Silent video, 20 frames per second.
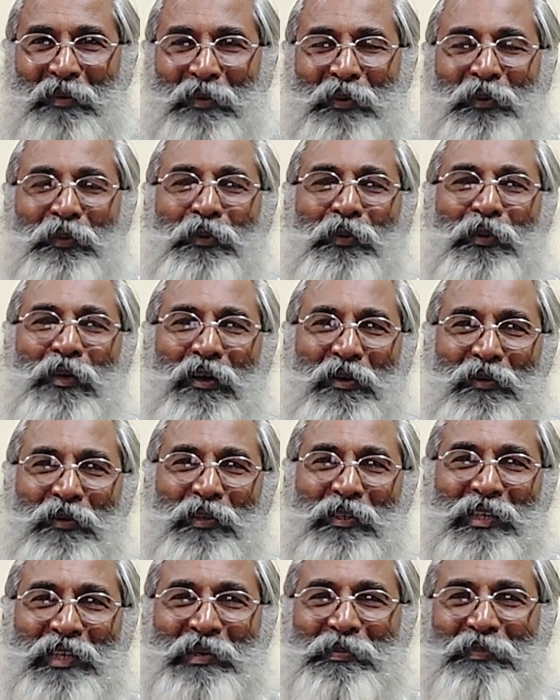would
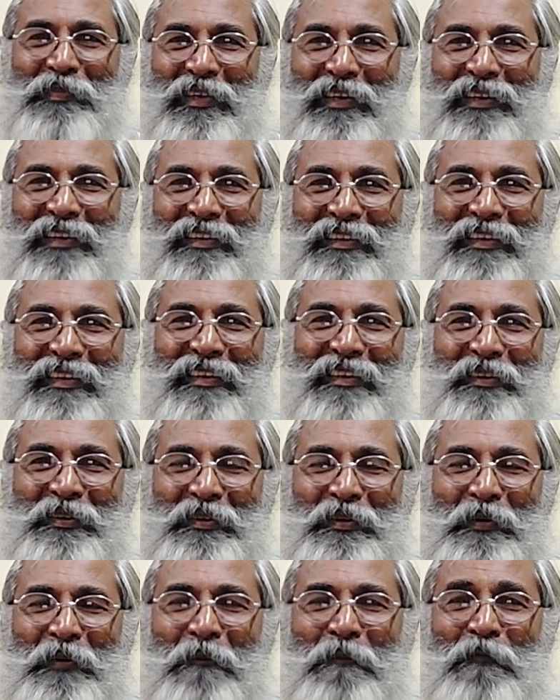always keep telling that,
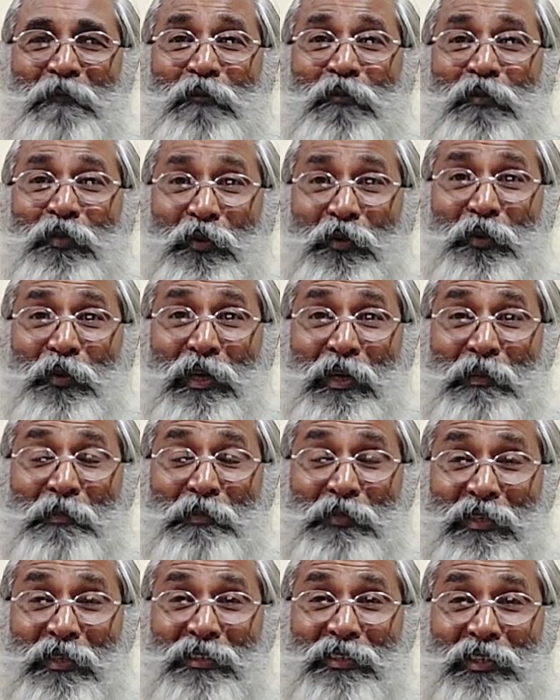you
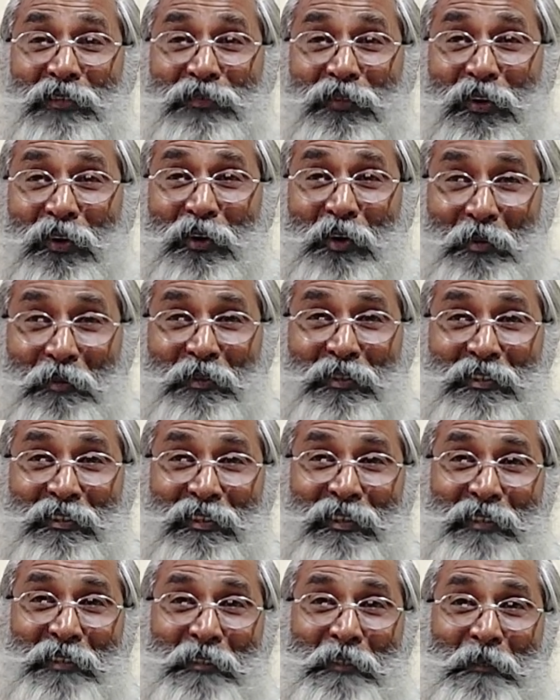keep searching for common
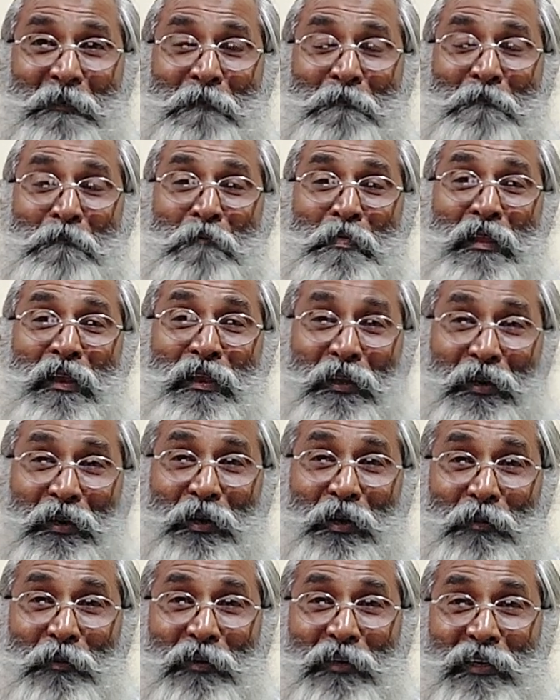sense in
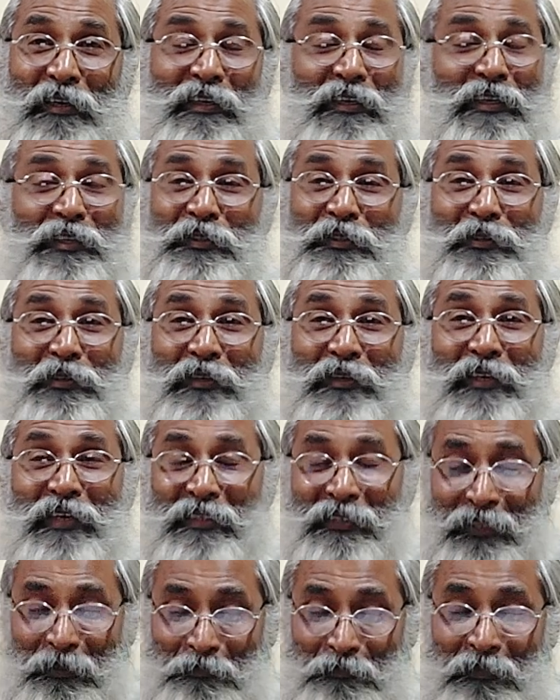common areas, you don't
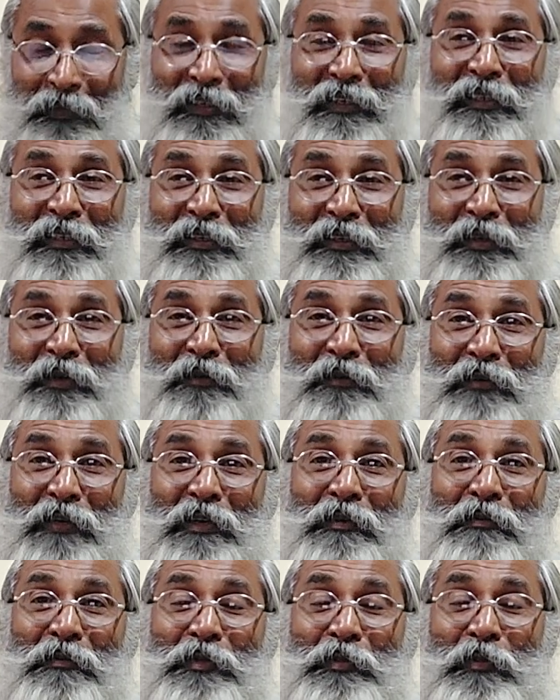get them.
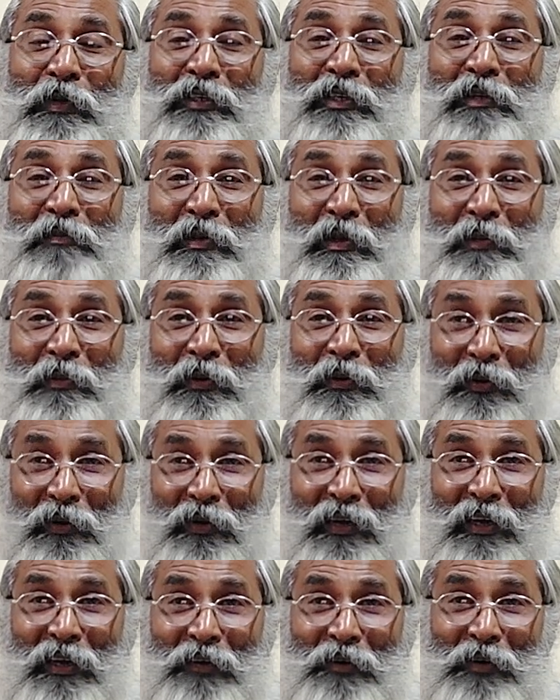Very special people
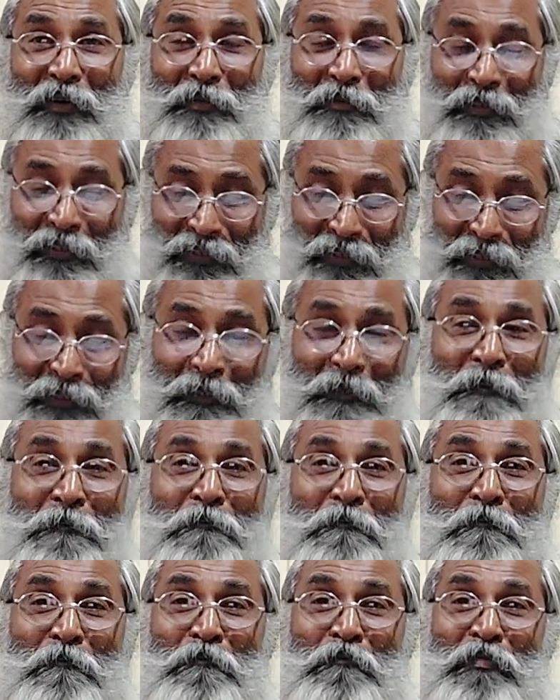only have common sense.
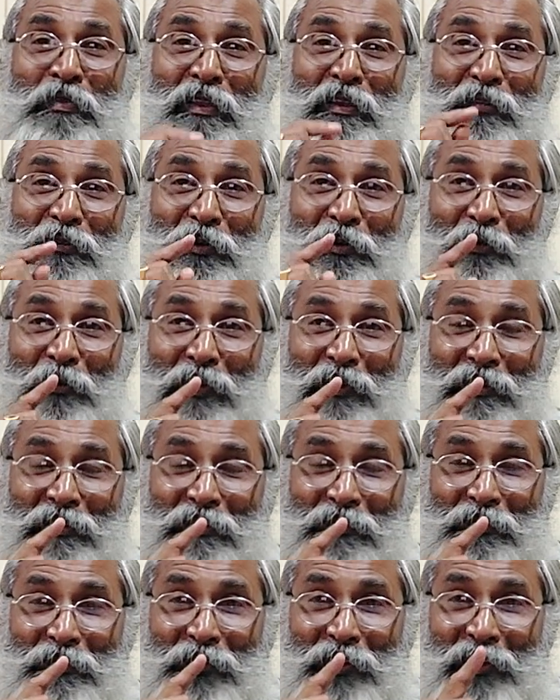So
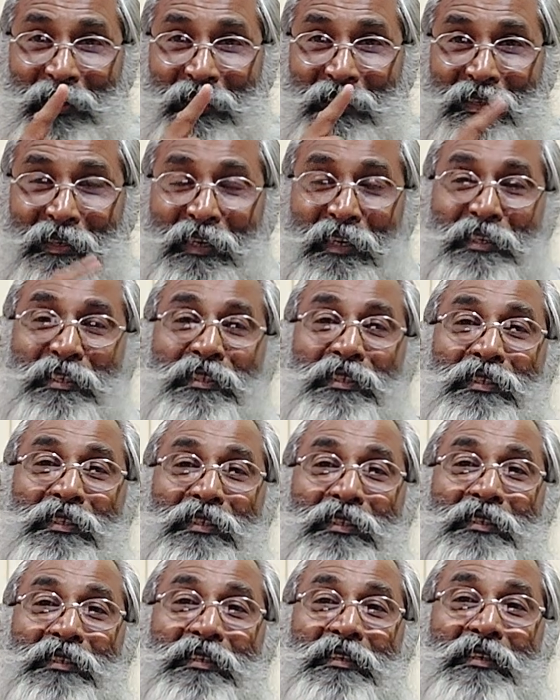when Venus
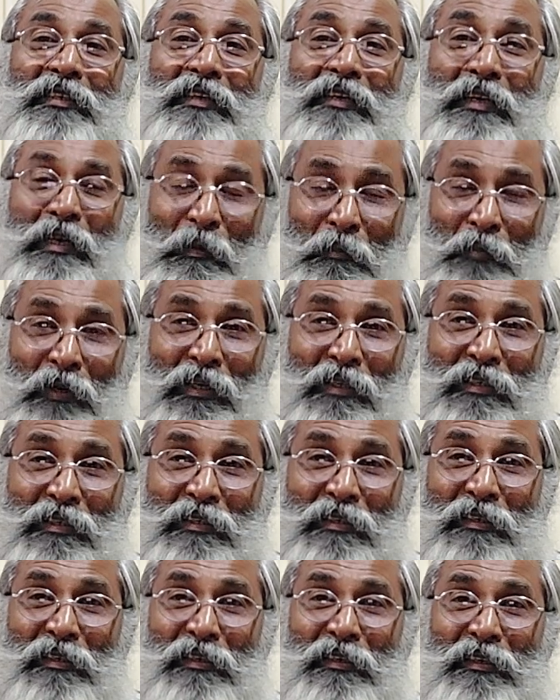gets
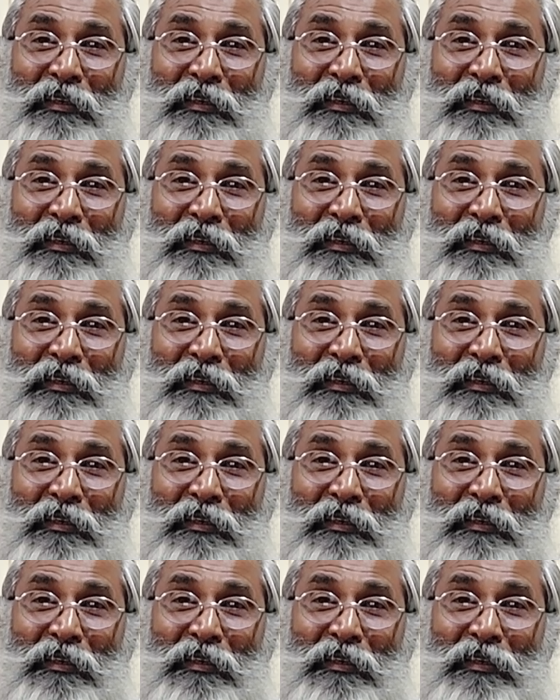combust,